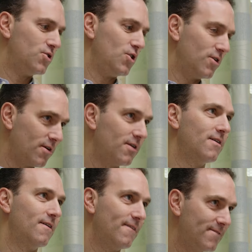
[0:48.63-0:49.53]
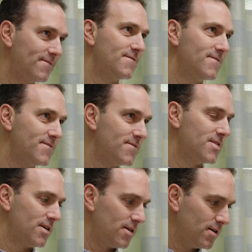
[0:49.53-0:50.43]
it makes it so
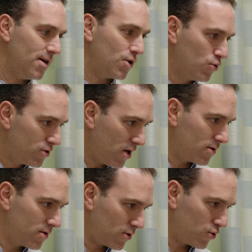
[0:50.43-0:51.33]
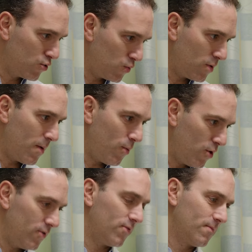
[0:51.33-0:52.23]
enjoyable to go to work and do what I do.
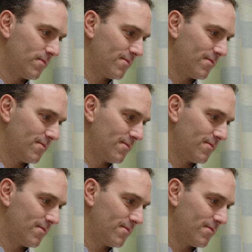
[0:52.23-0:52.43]
I've